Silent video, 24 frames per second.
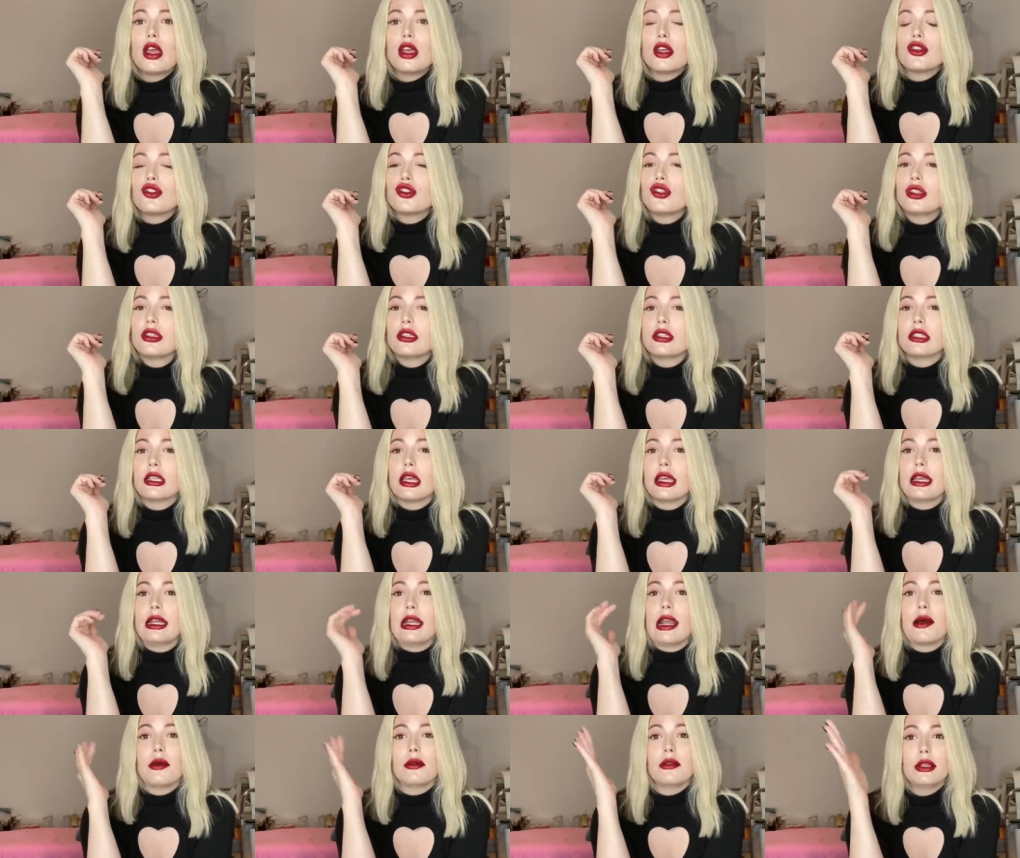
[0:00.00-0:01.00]
She's like,
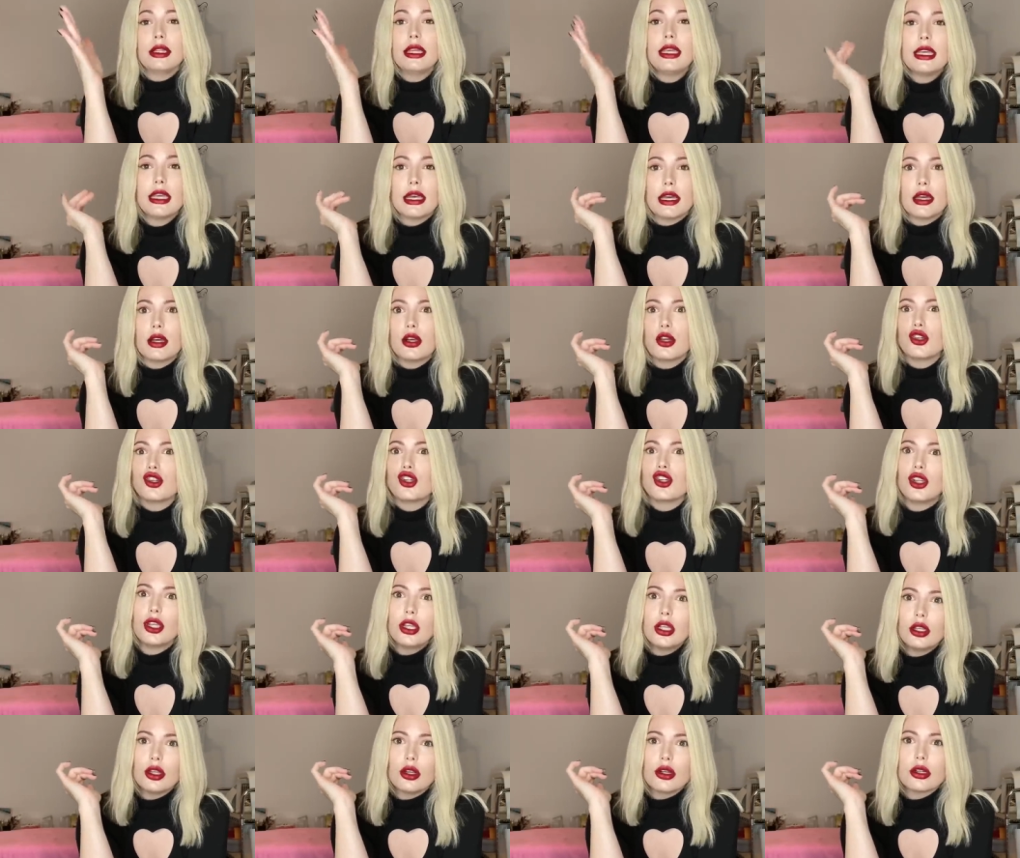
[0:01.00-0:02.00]
now Leah,
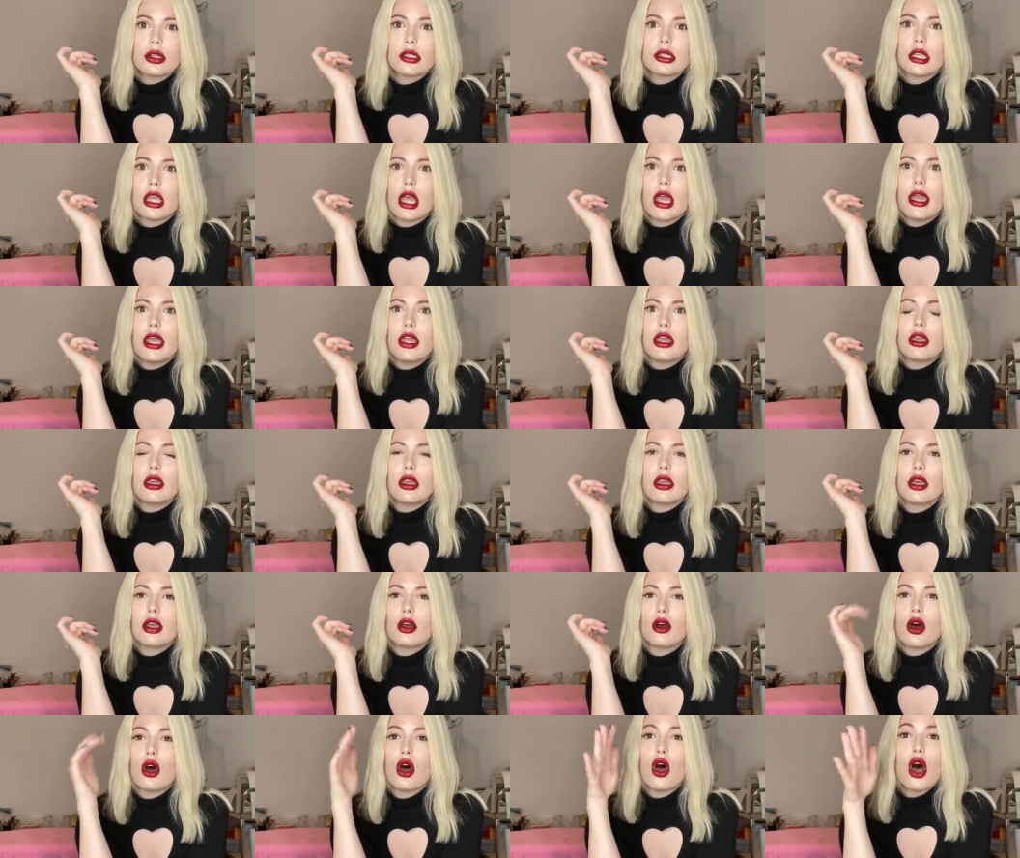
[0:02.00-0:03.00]
she looks like
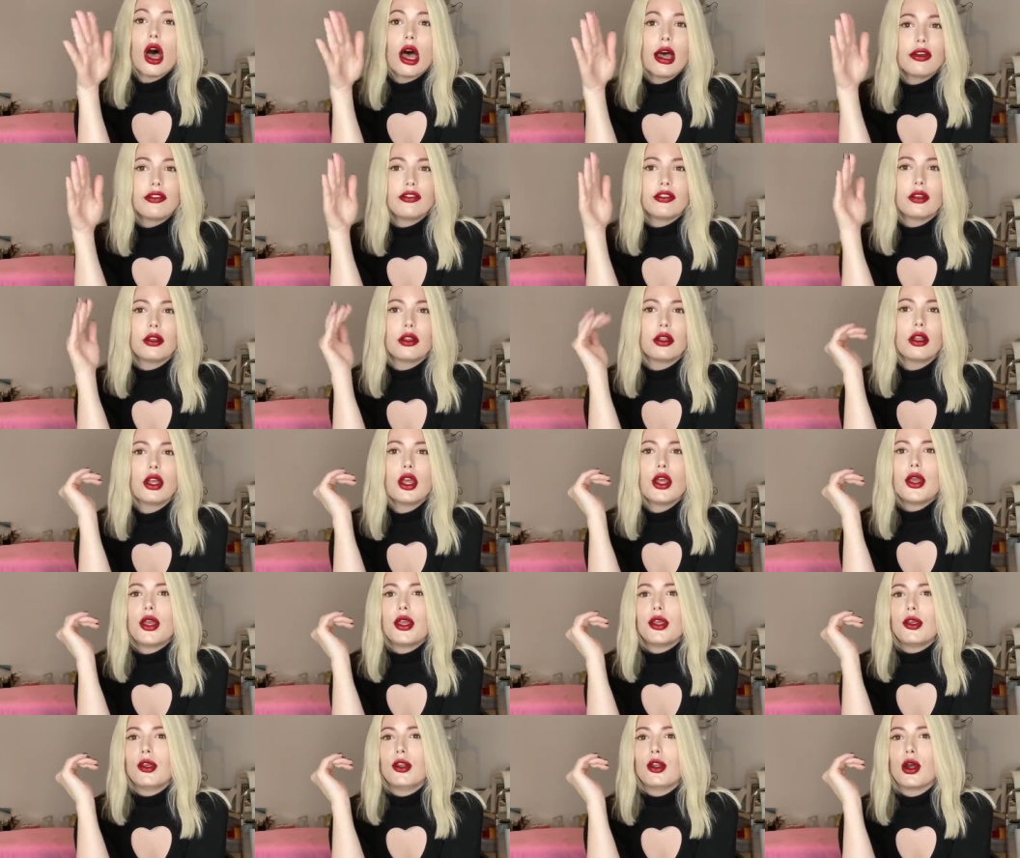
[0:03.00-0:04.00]
awful,
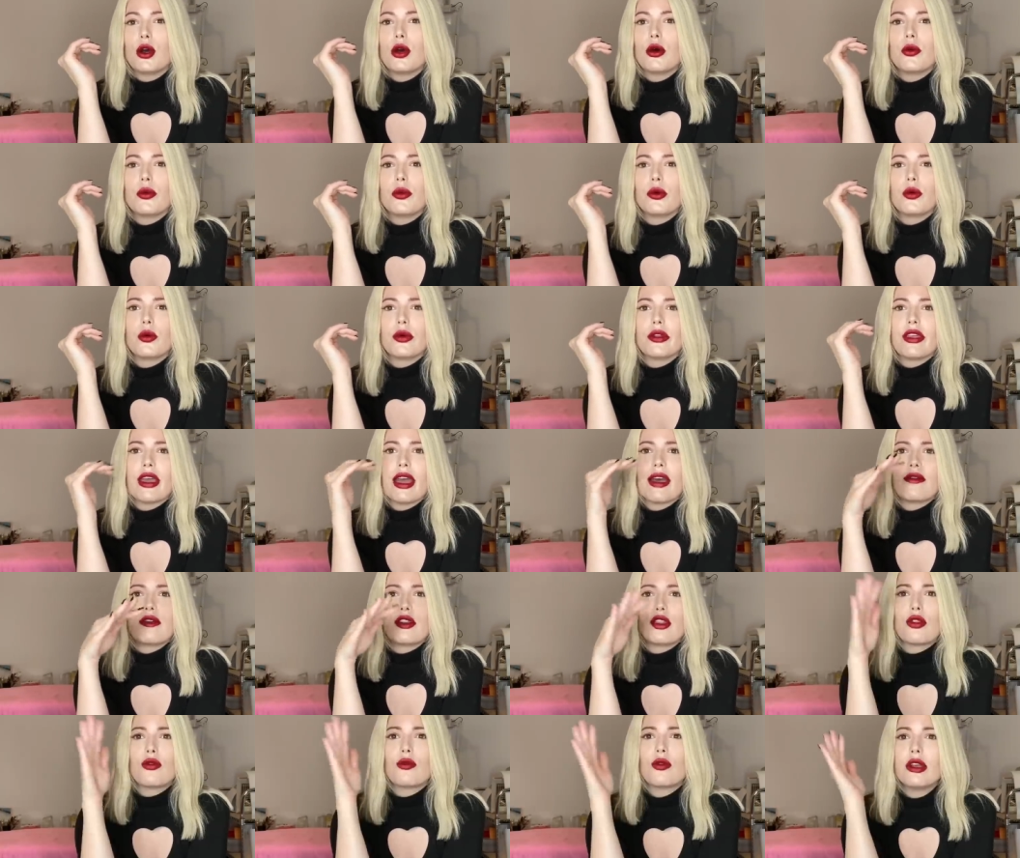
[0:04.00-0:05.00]
you know, with having
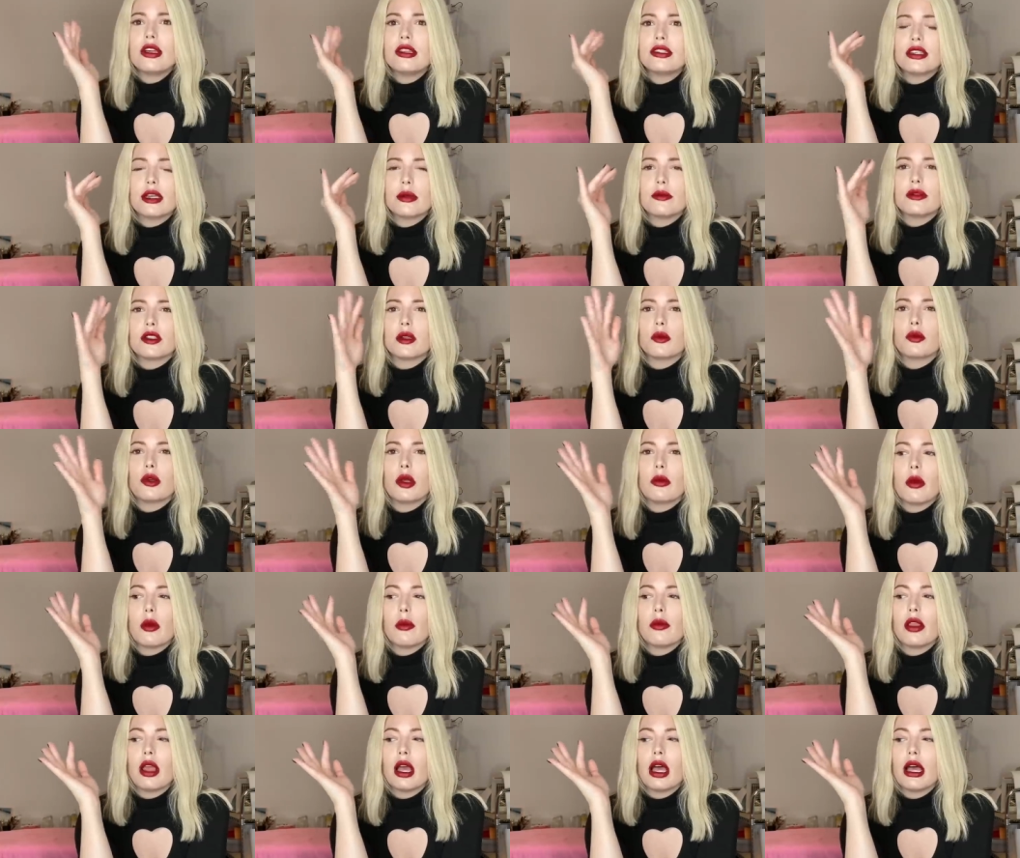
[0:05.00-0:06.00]
threesomes and blah, blah,
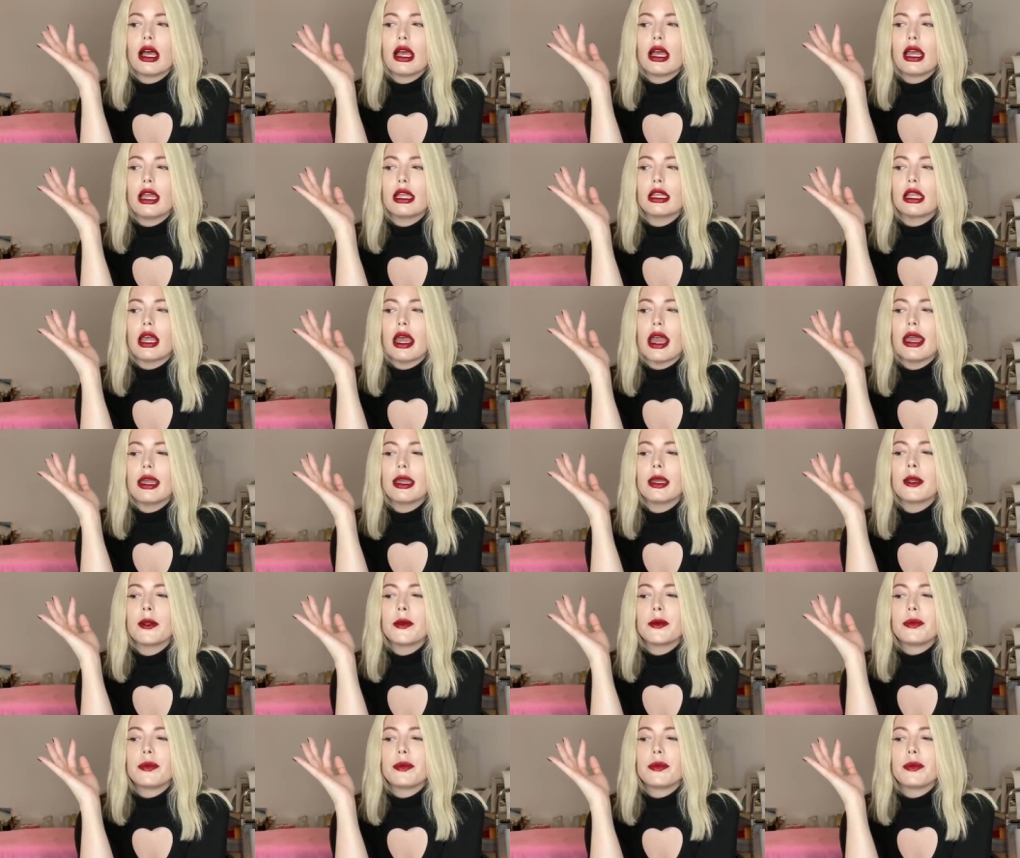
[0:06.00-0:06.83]
blah. And like,